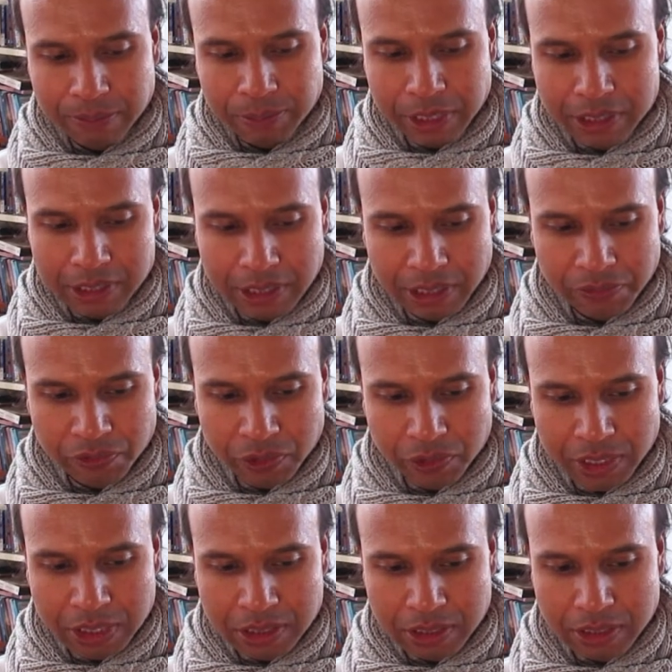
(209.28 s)
past life
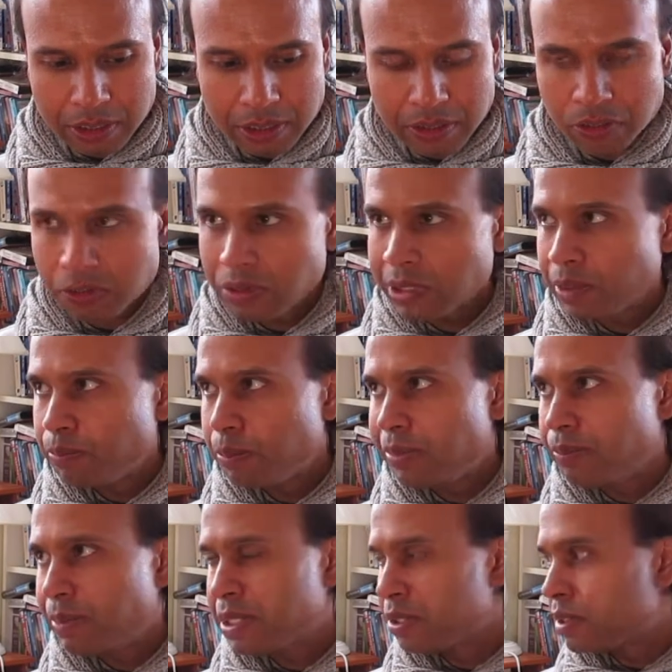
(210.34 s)
regression or
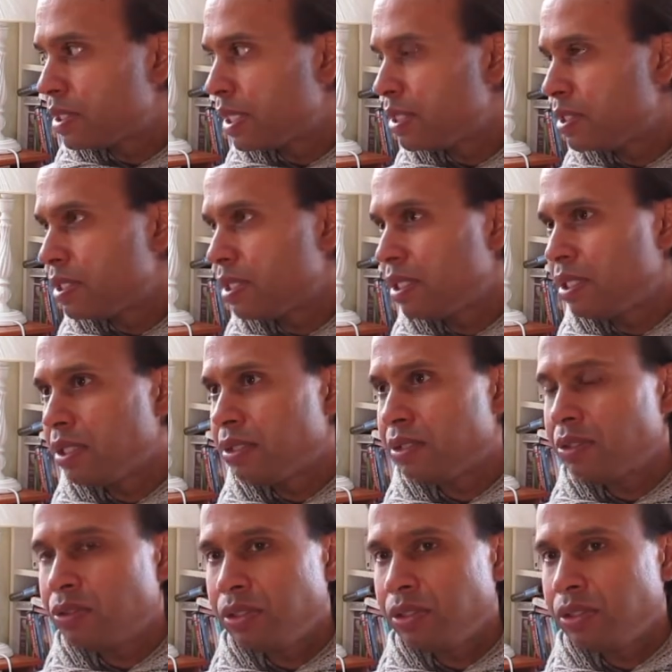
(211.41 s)
muscle testing,